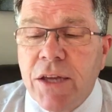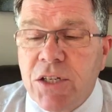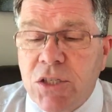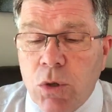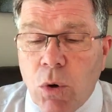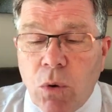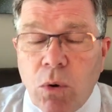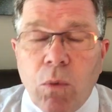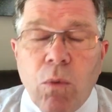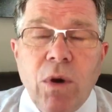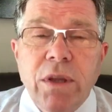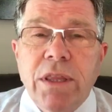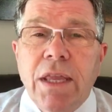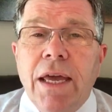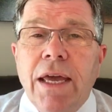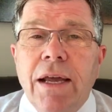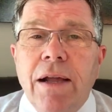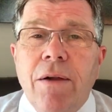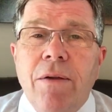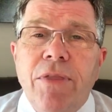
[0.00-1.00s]
So
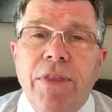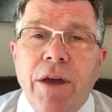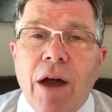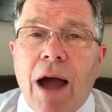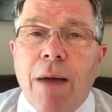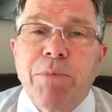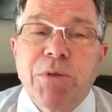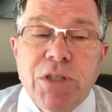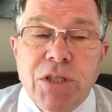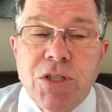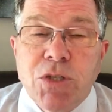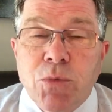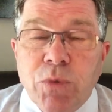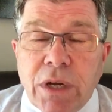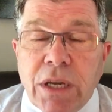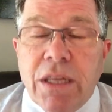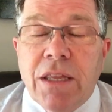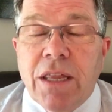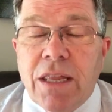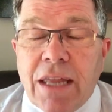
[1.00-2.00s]
the options
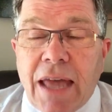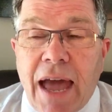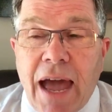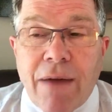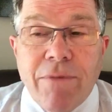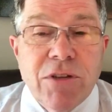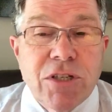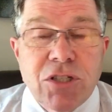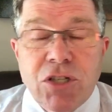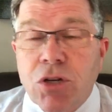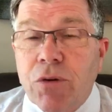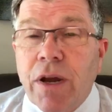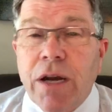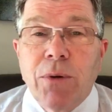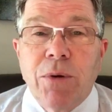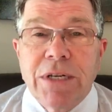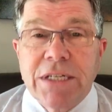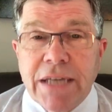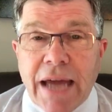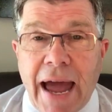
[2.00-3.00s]
really that they have is to try to
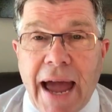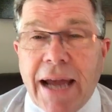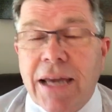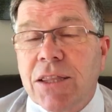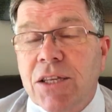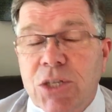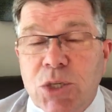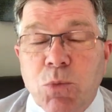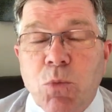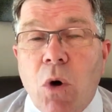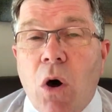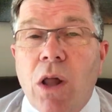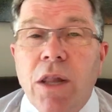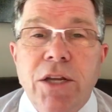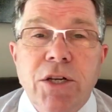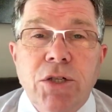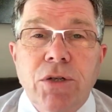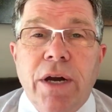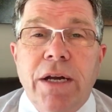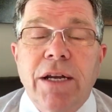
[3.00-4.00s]
attack this wall
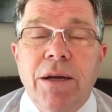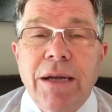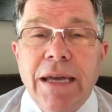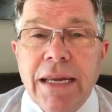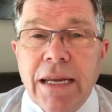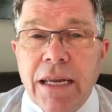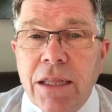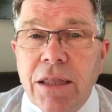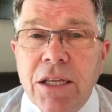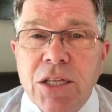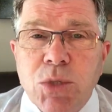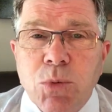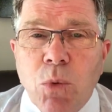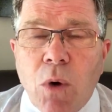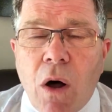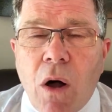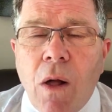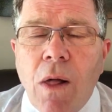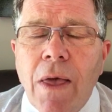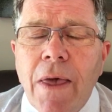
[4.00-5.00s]
and try to get in this
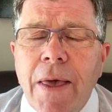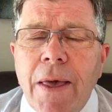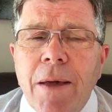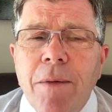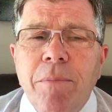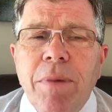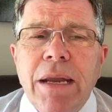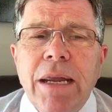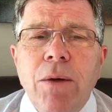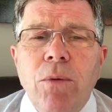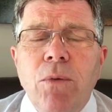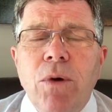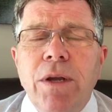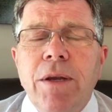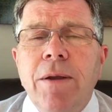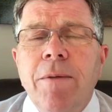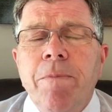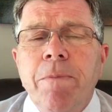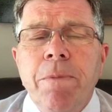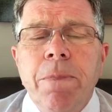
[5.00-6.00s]
wall, but it would
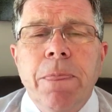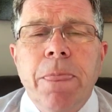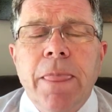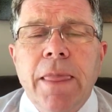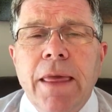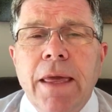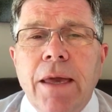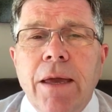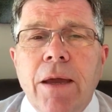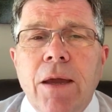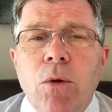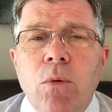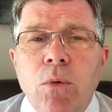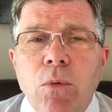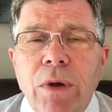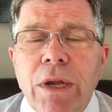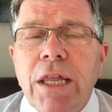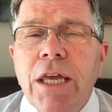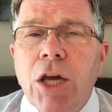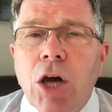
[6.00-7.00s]

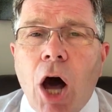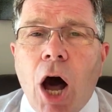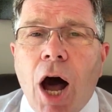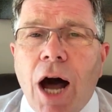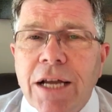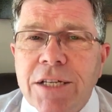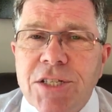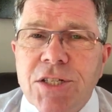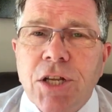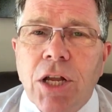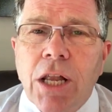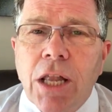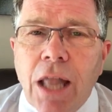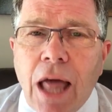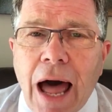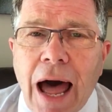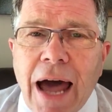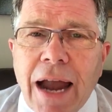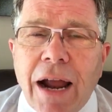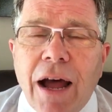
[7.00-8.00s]
really cost a
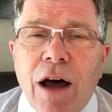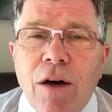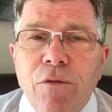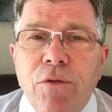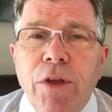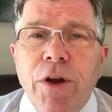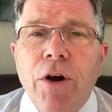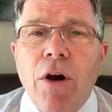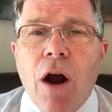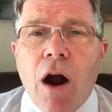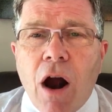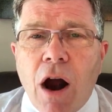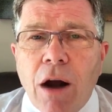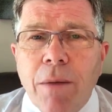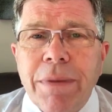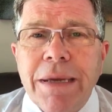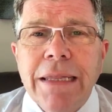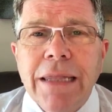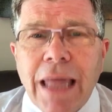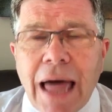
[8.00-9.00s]
lot of their
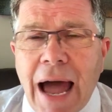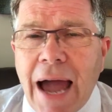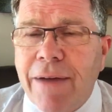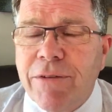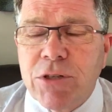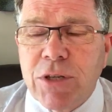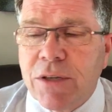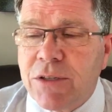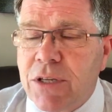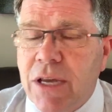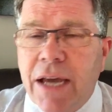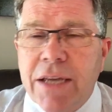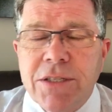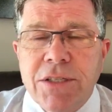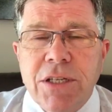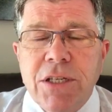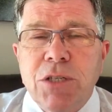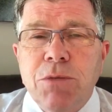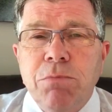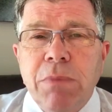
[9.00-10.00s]
army lives as
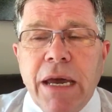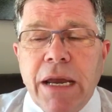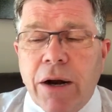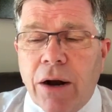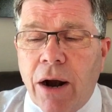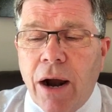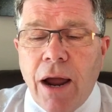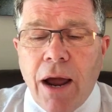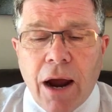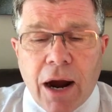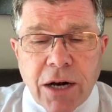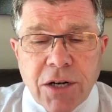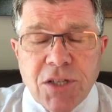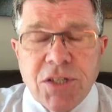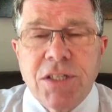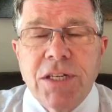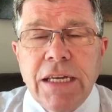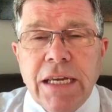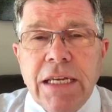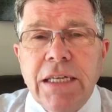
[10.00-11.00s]
these men are
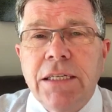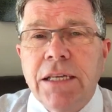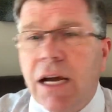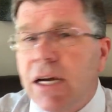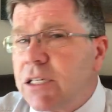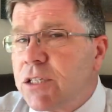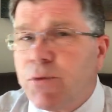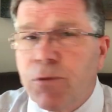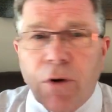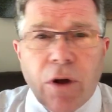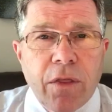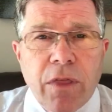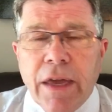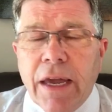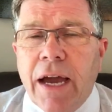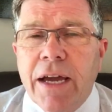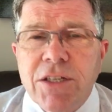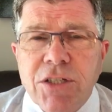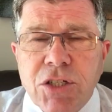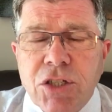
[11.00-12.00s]
sitting ducks for all the
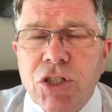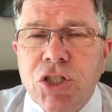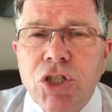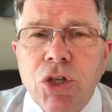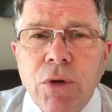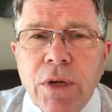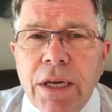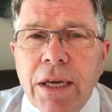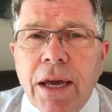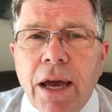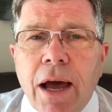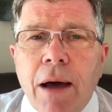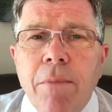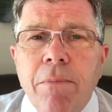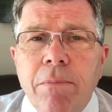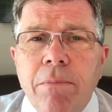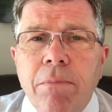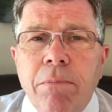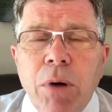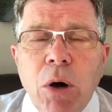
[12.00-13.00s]
guys shooting
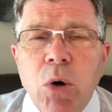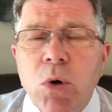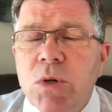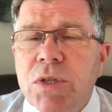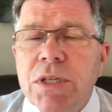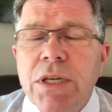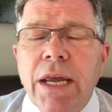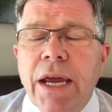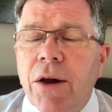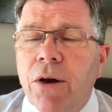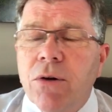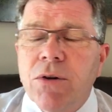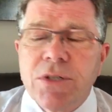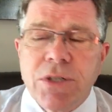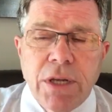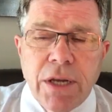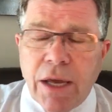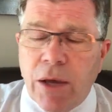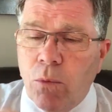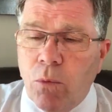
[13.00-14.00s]
bows and arrows
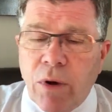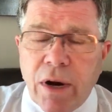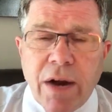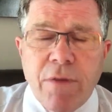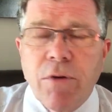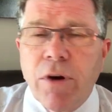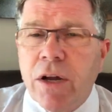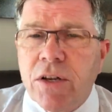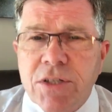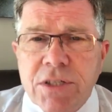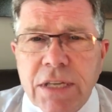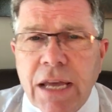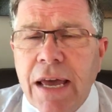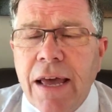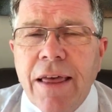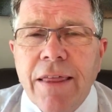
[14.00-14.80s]
and whatever else